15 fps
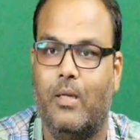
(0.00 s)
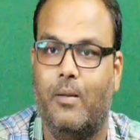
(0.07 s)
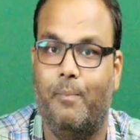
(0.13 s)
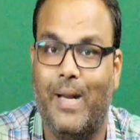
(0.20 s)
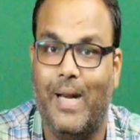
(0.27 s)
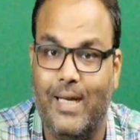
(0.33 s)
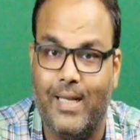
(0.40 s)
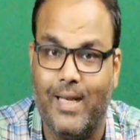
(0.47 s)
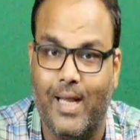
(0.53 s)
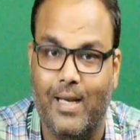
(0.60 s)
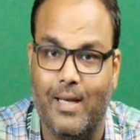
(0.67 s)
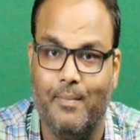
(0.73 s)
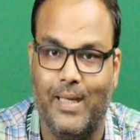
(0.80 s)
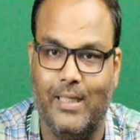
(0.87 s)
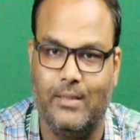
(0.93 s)
Medical
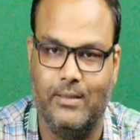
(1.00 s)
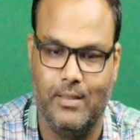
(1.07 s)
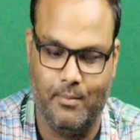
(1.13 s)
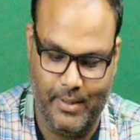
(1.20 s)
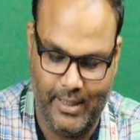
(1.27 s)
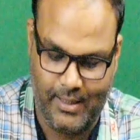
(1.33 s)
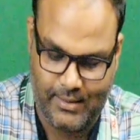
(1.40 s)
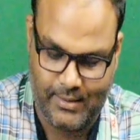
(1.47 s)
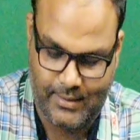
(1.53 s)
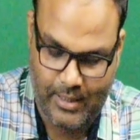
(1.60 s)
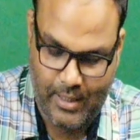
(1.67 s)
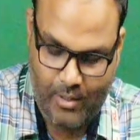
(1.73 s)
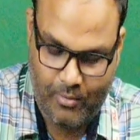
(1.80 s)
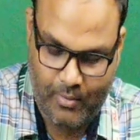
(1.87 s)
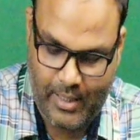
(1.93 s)
imaging means
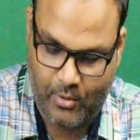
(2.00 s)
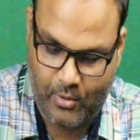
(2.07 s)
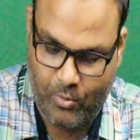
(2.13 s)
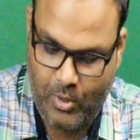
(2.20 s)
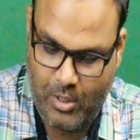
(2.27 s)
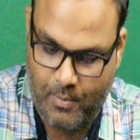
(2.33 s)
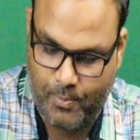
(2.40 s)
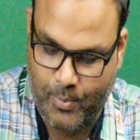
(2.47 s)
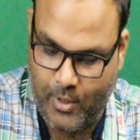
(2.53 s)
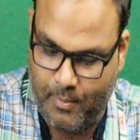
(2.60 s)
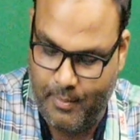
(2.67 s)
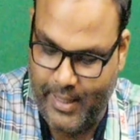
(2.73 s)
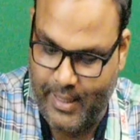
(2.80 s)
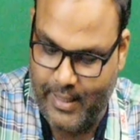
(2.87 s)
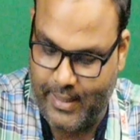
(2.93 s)
we are going for
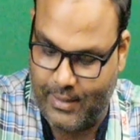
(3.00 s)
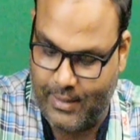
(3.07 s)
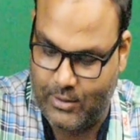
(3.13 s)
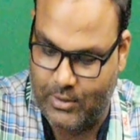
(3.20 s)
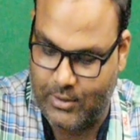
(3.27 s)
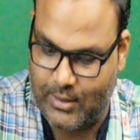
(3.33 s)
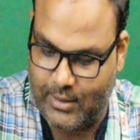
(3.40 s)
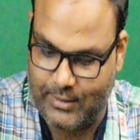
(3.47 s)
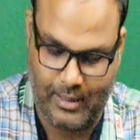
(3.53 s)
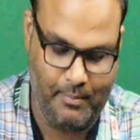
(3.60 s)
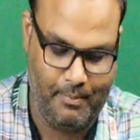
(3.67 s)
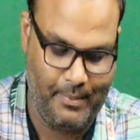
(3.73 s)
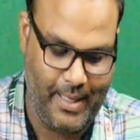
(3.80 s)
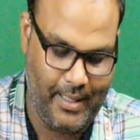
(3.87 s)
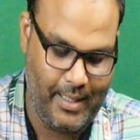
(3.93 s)
medical such as a
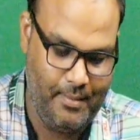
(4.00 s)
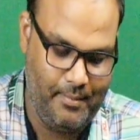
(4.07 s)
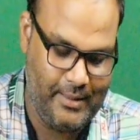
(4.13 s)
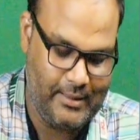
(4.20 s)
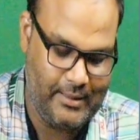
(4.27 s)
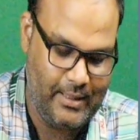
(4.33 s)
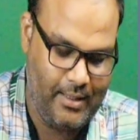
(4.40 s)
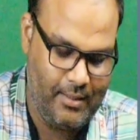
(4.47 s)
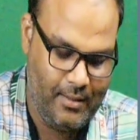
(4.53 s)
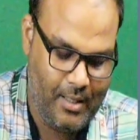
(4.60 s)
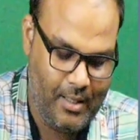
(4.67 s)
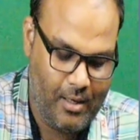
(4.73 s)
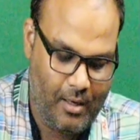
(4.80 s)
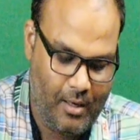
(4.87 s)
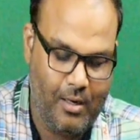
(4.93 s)
MRI machine
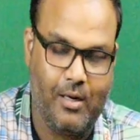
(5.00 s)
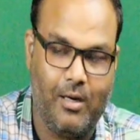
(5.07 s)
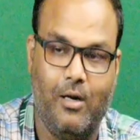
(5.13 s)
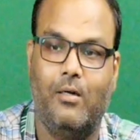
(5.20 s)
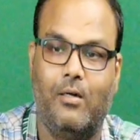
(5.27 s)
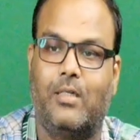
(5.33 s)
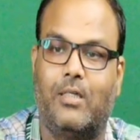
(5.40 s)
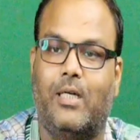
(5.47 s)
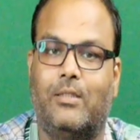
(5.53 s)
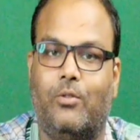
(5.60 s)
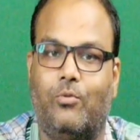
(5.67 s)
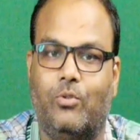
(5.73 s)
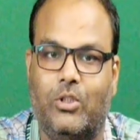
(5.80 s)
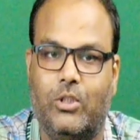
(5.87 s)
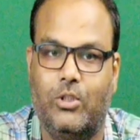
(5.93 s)
or the
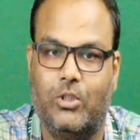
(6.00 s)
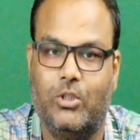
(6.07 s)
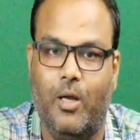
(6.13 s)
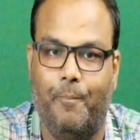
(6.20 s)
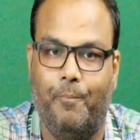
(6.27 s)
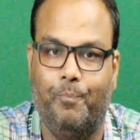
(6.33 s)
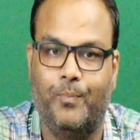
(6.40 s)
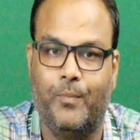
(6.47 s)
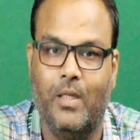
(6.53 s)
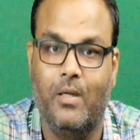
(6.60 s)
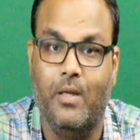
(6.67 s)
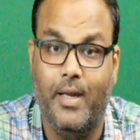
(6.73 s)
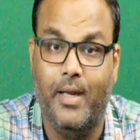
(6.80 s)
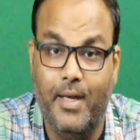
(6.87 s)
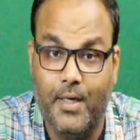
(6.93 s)
ultrasound system.
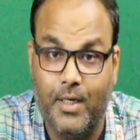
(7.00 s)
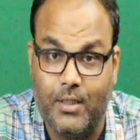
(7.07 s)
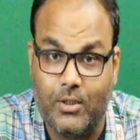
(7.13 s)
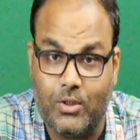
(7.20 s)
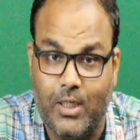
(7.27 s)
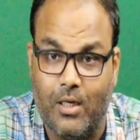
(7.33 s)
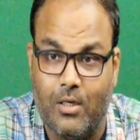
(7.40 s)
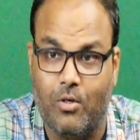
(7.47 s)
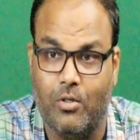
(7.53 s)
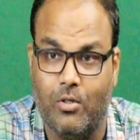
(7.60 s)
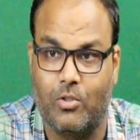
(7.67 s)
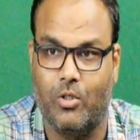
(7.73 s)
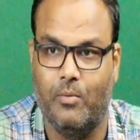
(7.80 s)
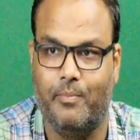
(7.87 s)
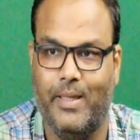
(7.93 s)
Industrial
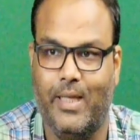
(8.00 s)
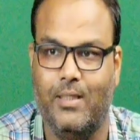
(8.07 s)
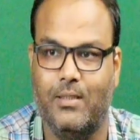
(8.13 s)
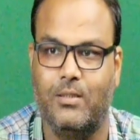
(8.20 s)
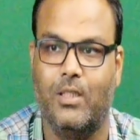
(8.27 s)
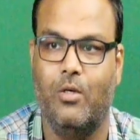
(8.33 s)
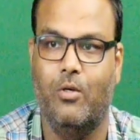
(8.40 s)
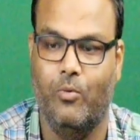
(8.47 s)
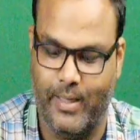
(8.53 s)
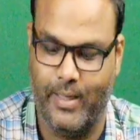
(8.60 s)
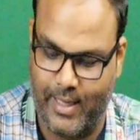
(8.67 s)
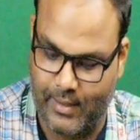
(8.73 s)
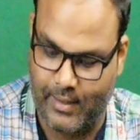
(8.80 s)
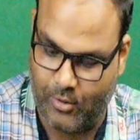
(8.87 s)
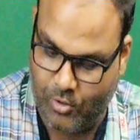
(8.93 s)
control means we
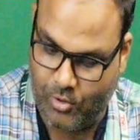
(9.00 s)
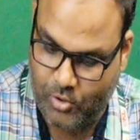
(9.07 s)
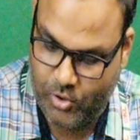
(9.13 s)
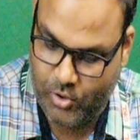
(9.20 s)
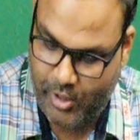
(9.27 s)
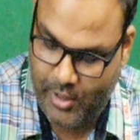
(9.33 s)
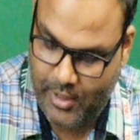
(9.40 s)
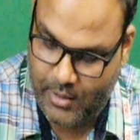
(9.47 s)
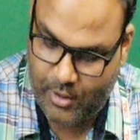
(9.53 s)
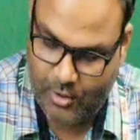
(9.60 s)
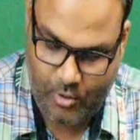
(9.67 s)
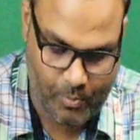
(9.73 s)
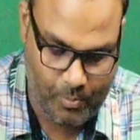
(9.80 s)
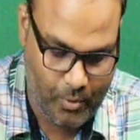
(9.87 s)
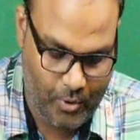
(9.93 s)
are controlling the
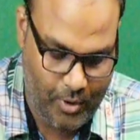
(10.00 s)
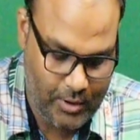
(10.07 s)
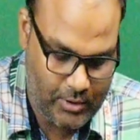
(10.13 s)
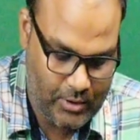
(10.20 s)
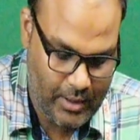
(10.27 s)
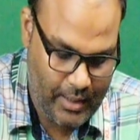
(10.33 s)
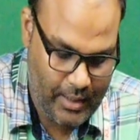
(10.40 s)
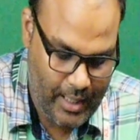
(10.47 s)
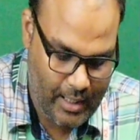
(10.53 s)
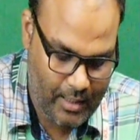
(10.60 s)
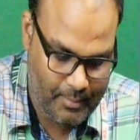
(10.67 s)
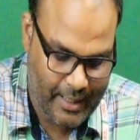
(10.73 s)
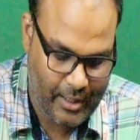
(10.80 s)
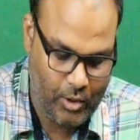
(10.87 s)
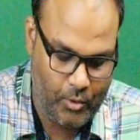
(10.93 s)
robots and
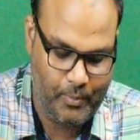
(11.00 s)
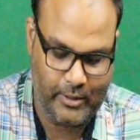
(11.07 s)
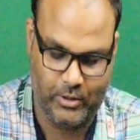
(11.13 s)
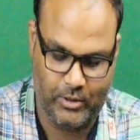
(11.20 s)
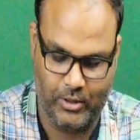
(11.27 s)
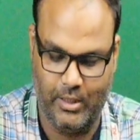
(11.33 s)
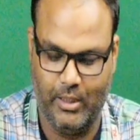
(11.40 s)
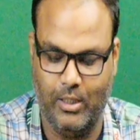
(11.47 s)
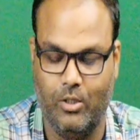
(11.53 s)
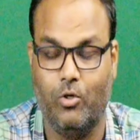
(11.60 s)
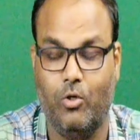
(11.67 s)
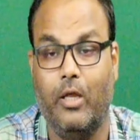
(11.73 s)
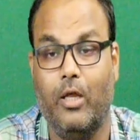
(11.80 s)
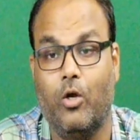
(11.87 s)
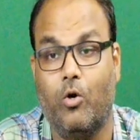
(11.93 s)
manufacturing
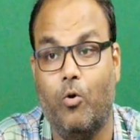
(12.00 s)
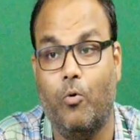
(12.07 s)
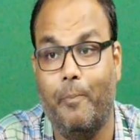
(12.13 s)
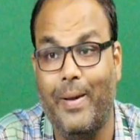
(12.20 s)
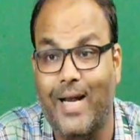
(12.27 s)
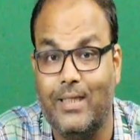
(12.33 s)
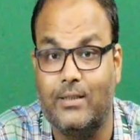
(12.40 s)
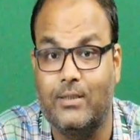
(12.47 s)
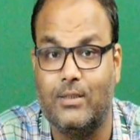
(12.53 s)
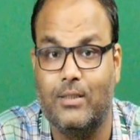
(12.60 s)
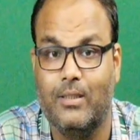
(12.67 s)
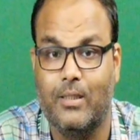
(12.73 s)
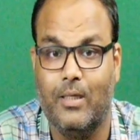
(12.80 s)
equipments.